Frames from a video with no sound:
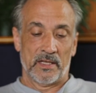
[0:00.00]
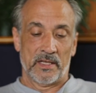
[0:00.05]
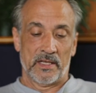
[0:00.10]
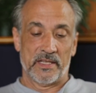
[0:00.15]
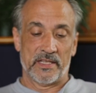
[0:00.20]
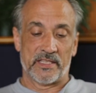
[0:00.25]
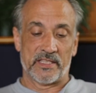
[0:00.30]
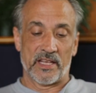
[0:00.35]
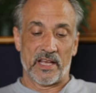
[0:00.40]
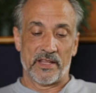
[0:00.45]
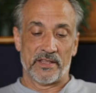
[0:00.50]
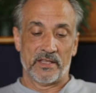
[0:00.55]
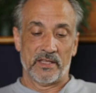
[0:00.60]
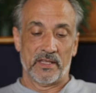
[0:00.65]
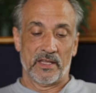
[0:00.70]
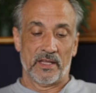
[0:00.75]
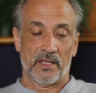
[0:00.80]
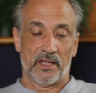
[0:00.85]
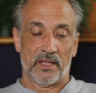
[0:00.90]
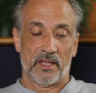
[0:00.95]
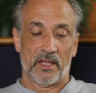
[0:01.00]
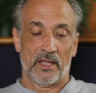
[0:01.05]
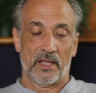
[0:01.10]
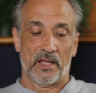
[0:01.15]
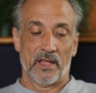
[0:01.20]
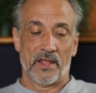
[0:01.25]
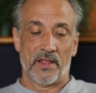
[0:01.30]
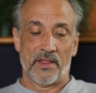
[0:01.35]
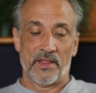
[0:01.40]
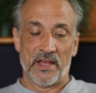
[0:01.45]
He said,
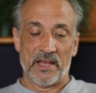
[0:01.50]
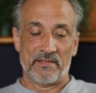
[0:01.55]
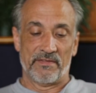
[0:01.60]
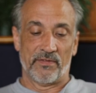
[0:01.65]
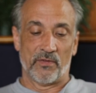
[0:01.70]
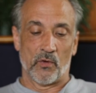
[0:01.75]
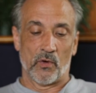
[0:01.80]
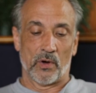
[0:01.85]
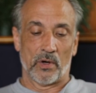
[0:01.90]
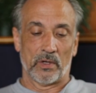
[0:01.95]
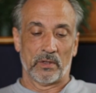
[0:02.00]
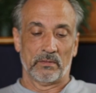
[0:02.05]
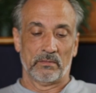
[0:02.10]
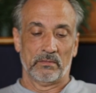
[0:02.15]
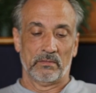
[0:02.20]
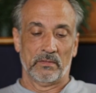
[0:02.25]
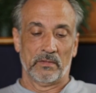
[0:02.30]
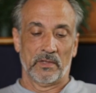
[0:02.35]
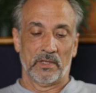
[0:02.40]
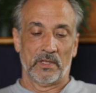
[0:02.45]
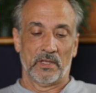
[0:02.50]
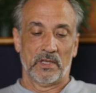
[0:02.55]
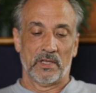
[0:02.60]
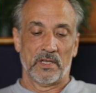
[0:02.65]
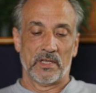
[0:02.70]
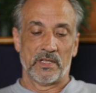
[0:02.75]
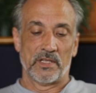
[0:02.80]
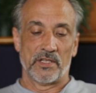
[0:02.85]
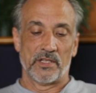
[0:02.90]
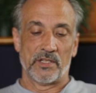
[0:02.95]
therefore,
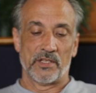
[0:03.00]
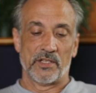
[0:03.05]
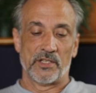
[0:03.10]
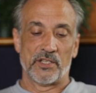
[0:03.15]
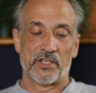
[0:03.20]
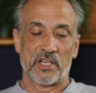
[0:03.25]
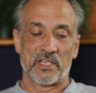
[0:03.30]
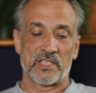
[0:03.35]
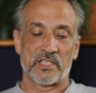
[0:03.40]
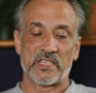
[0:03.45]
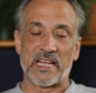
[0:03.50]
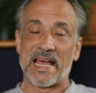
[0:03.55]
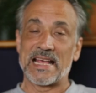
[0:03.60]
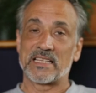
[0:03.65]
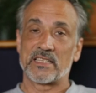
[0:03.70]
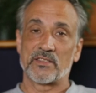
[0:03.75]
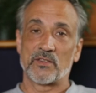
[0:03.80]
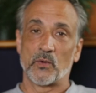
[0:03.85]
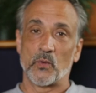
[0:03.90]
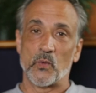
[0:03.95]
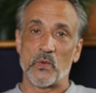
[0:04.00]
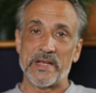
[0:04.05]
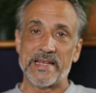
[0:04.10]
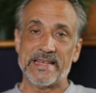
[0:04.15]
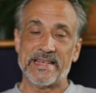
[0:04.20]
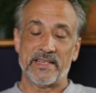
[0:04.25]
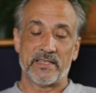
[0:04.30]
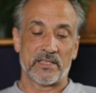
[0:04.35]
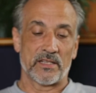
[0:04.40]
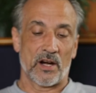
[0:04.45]
just as the
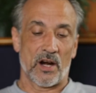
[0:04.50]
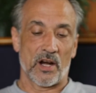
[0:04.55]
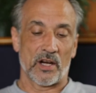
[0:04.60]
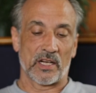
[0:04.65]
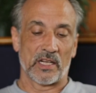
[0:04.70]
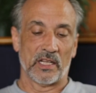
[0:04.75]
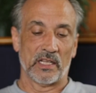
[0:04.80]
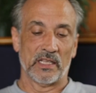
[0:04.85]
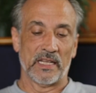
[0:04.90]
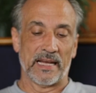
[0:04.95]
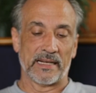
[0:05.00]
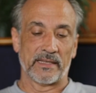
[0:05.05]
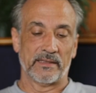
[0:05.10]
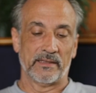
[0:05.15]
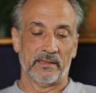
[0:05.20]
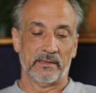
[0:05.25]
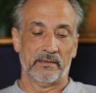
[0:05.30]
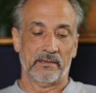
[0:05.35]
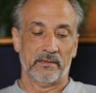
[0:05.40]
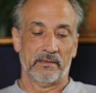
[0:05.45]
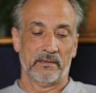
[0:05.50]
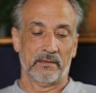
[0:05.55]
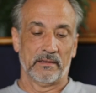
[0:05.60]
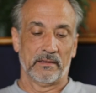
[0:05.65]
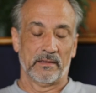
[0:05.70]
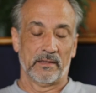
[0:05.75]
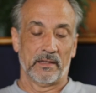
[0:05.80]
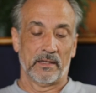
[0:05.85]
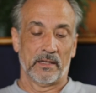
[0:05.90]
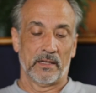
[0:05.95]
weeds are collected
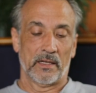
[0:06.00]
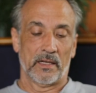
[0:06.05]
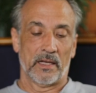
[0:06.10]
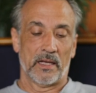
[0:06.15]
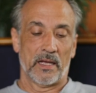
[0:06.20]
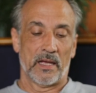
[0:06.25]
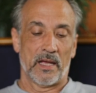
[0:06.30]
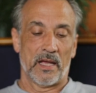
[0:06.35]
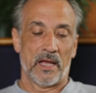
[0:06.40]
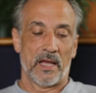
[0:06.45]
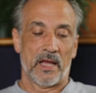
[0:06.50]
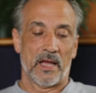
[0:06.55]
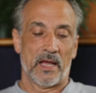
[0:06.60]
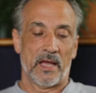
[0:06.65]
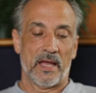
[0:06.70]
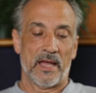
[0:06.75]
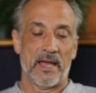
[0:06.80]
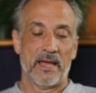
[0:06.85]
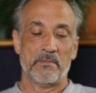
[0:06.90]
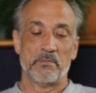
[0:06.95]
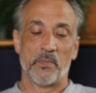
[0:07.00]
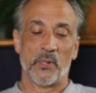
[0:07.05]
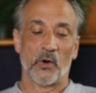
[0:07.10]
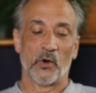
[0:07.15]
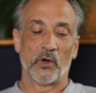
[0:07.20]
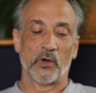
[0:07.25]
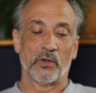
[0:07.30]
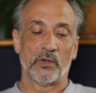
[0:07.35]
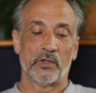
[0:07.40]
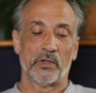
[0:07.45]
and
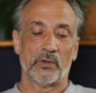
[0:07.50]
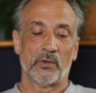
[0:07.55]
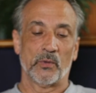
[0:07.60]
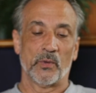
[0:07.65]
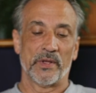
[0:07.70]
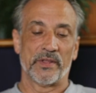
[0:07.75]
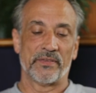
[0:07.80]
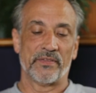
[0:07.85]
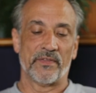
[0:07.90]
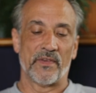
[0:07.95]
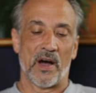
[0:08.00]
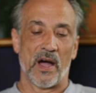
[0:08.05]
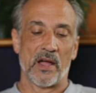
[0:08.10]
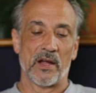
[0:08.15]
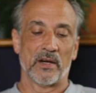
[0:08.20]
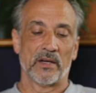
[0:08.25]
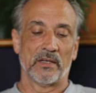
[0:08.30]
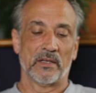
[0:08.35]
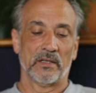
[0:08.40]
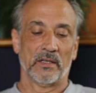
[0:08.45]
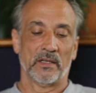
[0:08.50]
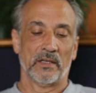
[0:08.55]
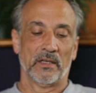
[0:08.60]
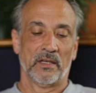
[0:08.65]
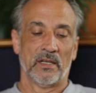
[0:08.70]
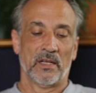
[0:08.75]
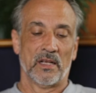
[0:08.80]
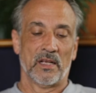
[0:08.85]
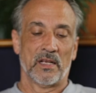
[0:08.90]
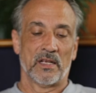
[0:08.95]
burned with fire,
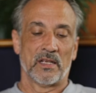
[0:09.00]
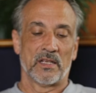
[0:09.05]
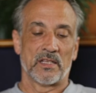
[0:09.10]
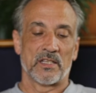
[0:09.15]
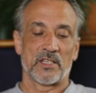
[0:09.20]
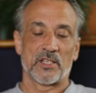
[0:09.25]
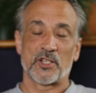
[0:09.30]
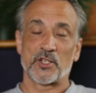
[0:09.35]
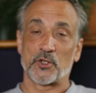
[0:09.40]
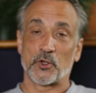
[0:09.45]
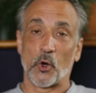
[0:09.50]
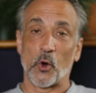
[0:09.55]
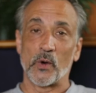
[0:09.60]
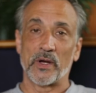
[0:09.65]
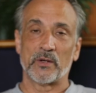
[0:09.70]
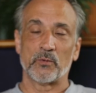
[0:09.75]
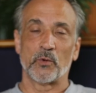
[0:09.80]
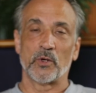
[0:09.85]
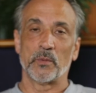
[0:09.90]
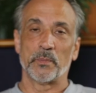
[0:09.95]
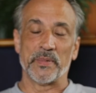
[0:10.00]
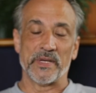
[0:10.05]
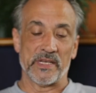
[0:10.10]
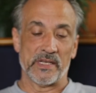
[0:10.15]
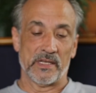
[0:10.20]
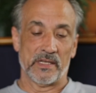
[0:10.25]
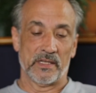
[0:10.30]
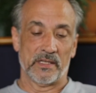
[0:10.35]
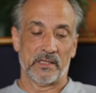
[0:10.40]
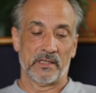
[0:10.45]
so it will
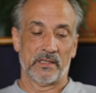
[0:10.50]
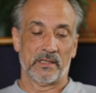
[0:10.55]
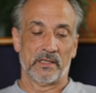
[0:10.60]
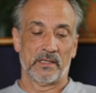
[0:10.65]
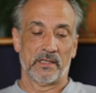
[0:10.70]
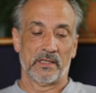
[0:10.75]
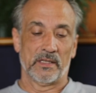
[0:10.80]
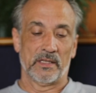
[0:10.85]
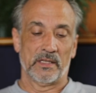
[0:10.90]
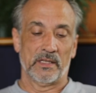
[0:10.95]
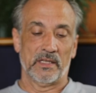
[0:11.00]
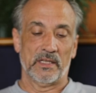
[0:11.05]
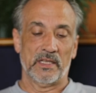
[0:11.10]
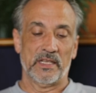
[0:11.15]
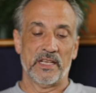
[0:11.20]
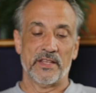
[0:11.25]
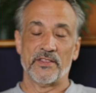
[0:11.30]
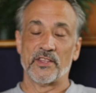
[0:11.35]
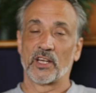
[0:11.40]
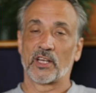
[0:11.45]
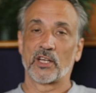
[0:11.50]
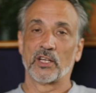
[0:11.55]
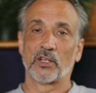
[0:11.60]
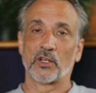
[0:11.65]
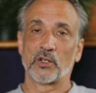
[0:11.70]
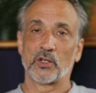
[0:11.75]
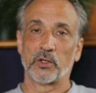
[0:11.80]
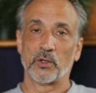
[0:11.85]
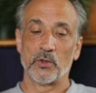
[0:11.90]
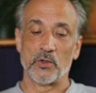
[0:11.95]
be in the
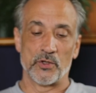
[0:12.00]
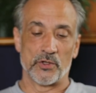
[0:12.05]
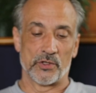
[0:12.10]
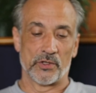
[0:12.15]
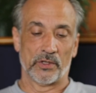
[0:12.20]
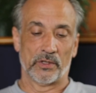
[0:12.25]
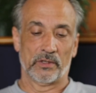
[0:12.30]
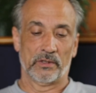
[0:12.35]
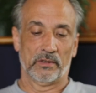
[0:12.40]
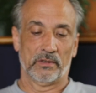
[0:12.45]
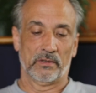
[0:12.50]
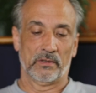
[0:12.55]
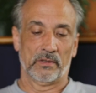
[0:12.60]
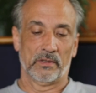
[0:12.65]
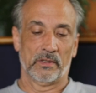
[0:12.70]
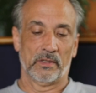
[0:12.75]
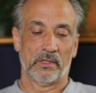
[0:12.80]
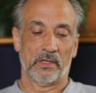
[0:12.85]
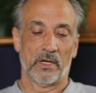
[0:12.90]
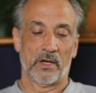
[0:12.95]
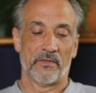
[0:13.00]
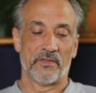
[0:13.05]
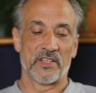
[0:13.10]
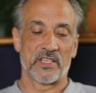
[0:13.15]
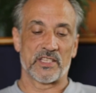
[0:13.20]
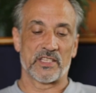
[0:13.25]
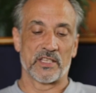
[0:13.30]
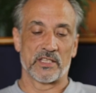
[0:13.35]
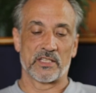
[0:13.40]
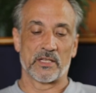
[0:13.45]
conclusion of
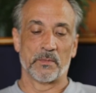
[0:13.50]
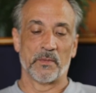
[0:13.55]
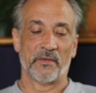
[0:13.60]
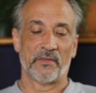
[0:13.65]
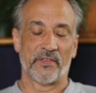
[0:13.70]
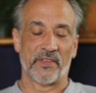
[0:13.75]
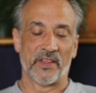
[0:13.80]
the system of